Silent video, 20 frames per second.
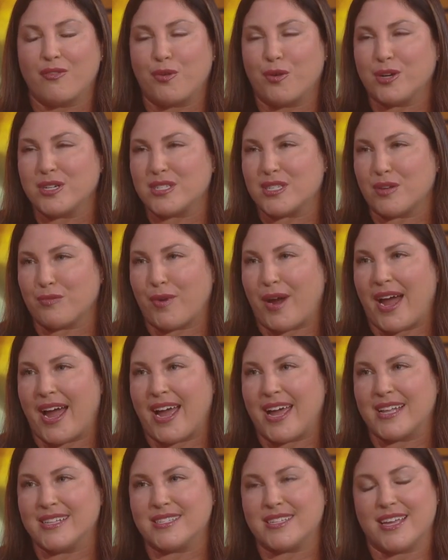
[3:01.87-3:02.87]
Of course, the
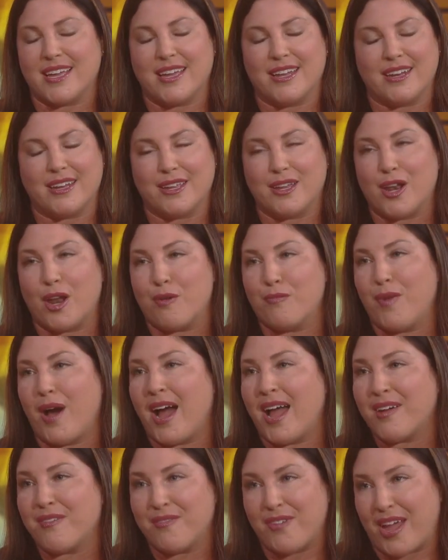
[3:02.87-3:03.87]
rides and, you know,
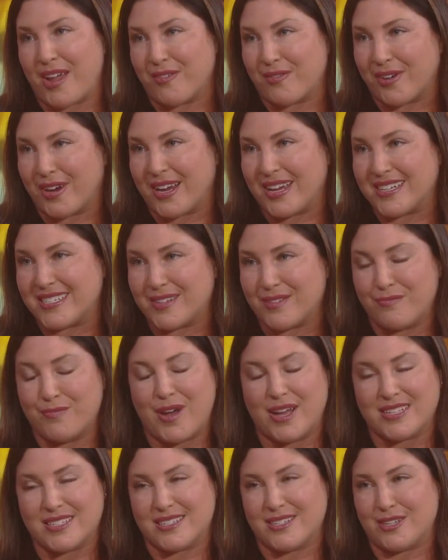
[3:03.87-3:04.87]
my favorite
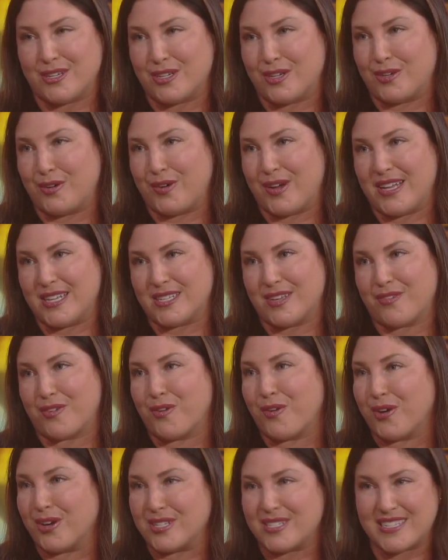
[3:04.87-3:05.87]
must do is, of
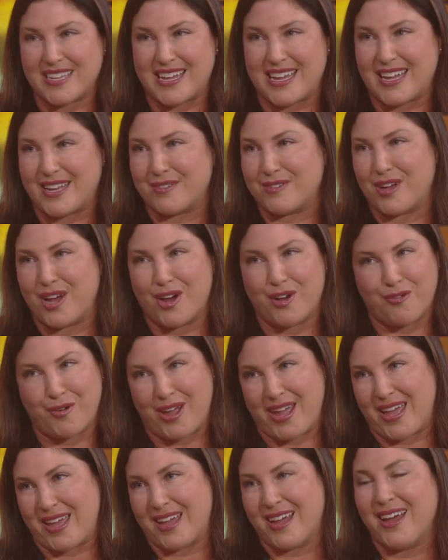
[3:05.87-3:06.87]
course, eat
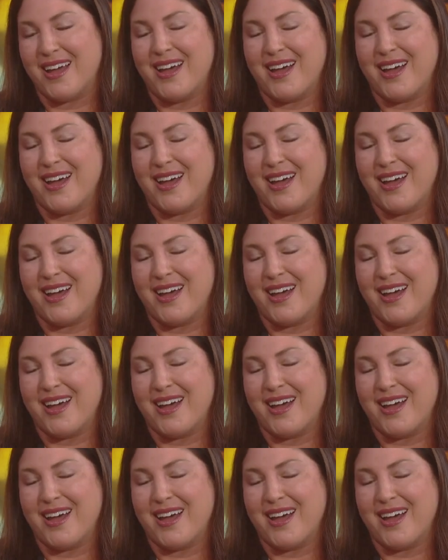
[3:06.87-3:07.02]
away